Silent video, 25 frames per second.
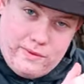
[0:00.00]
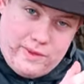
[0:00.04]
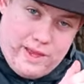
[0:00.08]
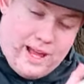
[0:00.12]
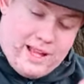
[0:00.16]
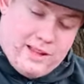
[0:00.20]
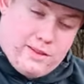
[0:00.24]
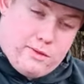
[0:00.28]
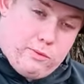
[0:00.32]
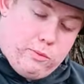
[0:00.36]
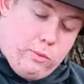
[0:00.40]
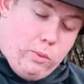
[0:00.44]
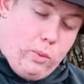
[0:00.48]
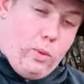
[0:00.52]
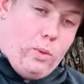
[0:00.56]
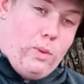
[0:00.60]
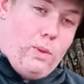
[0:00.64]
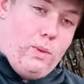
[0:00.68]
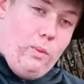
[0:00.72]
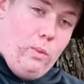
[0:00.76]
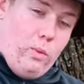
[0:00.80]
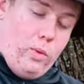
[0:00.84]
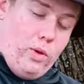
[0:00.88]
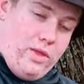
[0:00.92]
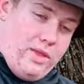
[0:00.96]
that's what
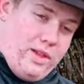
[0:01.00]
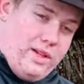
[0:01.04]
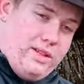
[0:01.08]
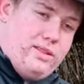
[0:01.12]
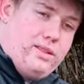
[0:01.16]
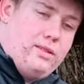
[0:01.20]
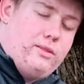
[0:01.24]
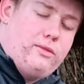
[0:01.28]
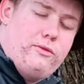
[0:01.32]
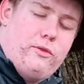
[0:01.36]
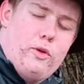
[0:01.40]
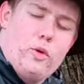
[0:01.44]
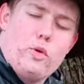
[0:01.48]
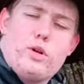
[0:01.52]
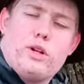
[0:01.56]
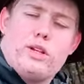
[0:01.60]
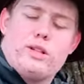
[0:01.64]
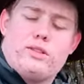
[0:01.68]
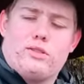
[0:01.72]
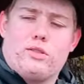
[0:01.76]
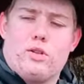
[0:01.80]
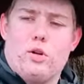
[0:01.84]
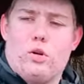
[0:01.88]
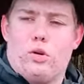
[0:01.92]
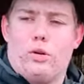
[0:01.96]
this is
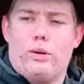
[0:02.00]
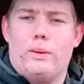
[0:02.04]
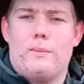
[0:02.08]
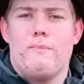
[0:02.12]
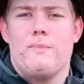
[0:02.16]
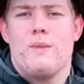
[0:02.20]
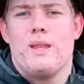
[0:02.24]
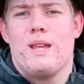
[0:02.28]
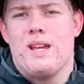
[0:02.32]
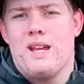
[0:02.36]
focused on.